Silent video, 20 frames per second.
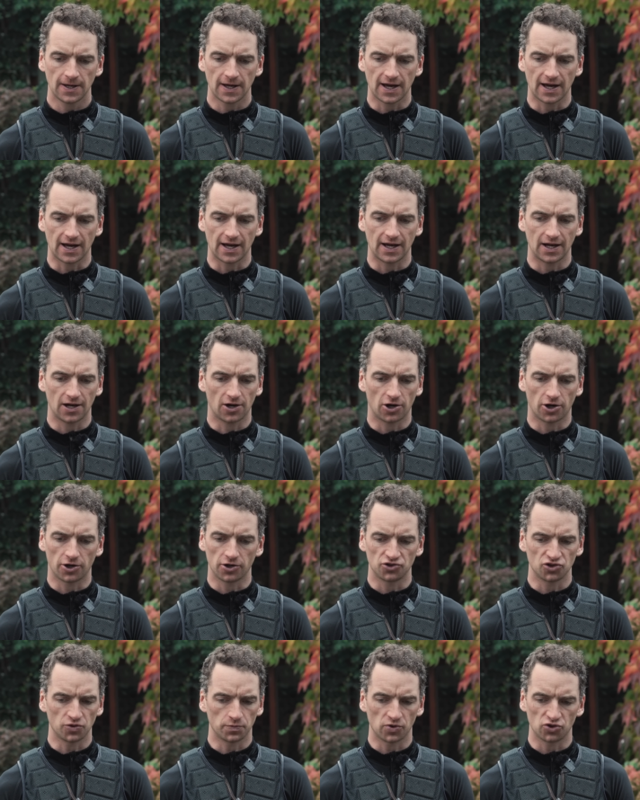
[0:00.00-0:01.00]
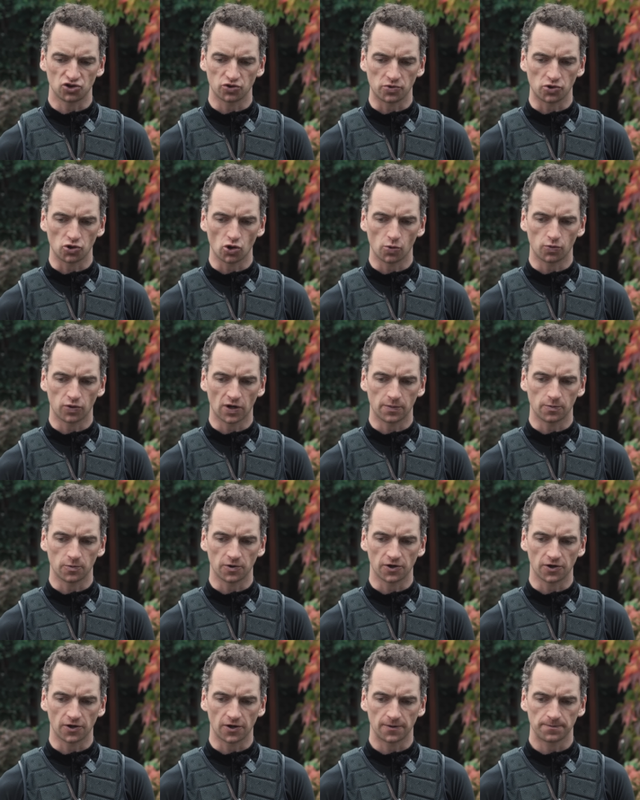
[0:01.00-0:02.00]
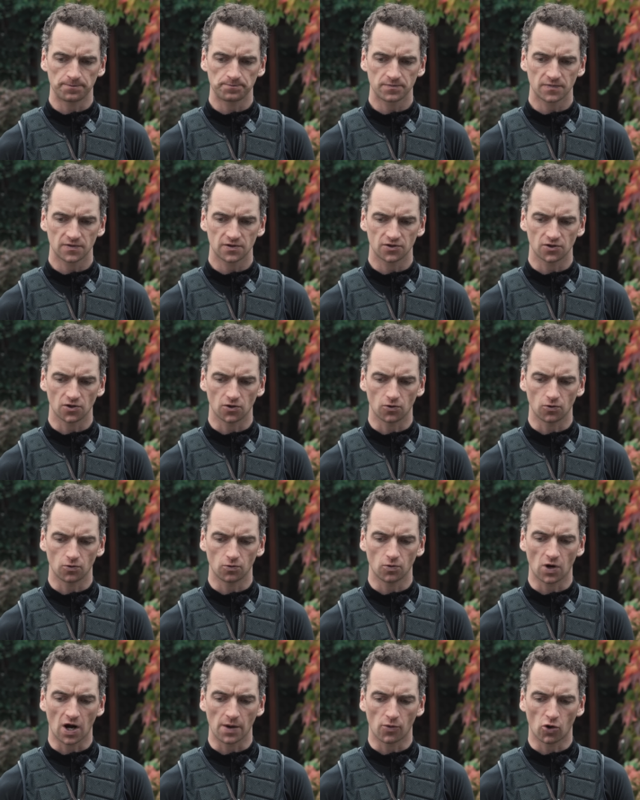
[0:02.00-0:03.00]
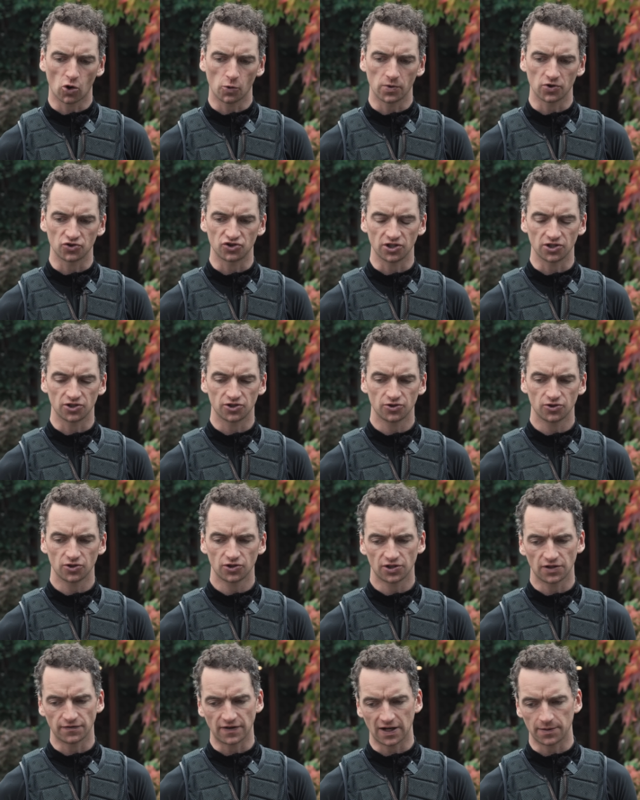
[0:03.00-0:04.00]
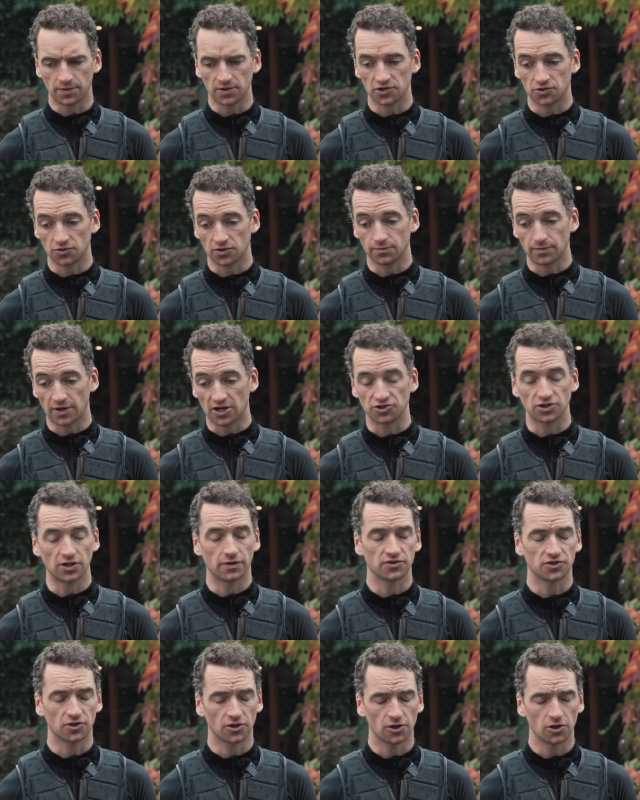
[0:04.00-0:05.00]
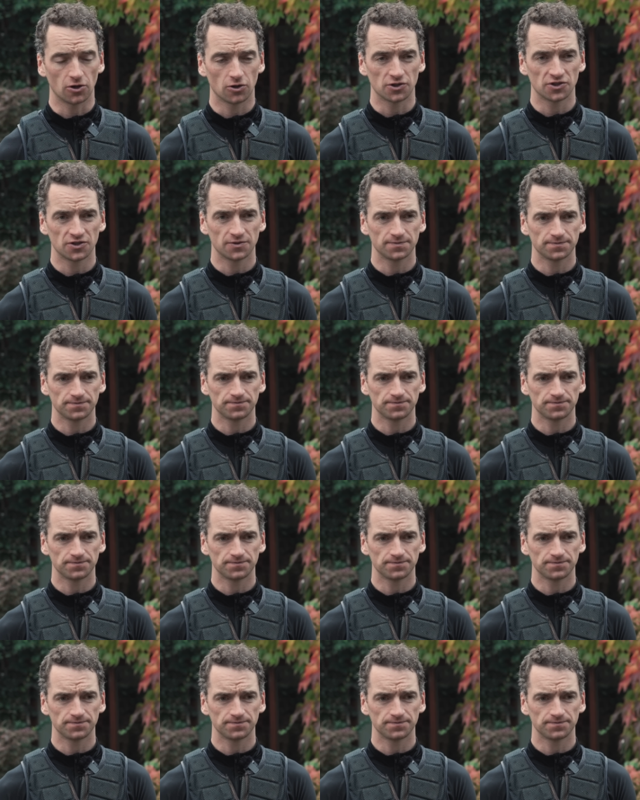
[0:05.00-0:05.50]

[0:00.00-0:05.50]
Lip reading: her jumping should be no problem with her. So I'm hoping she'll develop into a Mayor's Novice hurdle horse.